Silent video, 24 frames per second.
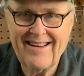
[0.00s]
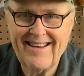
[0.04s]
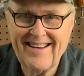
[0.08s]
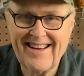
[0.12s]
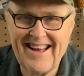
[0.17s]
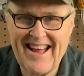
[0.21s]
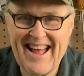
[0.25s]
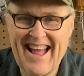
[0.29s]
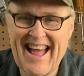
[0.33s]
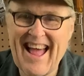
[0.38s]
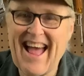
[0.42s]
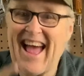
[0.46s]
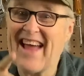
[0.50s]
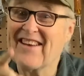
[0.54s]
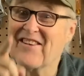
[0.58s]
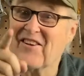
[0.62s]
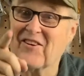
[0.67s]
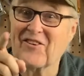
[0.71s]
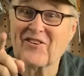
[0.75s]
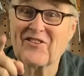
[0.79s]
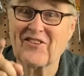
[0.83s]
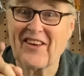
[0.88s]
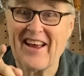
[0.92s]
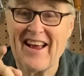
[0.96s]
And
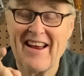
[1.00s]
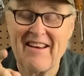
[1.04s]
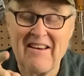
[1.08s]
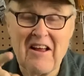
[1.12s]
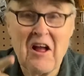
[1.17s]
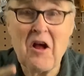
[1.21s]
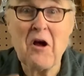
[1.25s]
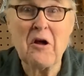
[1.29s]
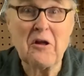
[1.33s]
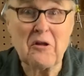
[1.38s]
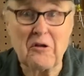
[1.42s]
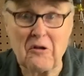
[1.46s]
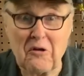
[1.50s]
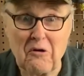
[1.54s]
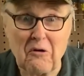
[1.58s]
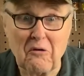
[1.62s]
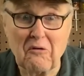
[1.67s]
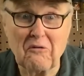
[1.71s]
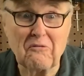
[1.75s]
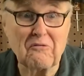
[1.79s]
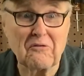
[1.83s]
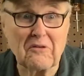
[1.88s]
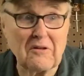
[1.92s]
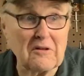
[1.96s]
you're saying, you
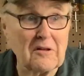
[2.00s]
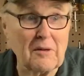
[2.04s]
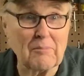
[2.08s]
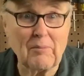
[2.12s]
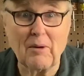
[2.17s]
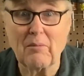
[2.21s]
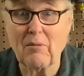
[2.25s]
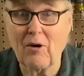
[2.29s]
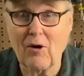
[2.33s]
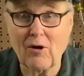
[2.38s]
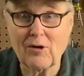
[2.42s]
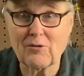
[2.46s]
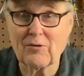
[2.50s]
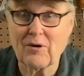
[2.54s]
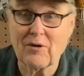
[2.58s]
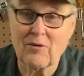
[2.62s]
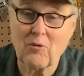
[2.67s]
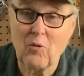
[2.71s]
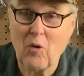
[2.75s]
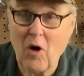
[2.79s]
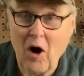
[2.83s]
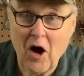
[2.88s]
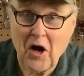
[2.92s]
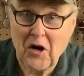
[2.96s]
filled up a mold with
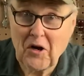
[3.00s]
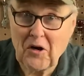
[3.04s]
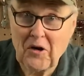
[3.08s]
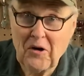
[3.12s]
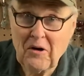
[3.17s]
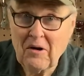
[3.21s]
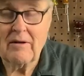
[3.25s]
water?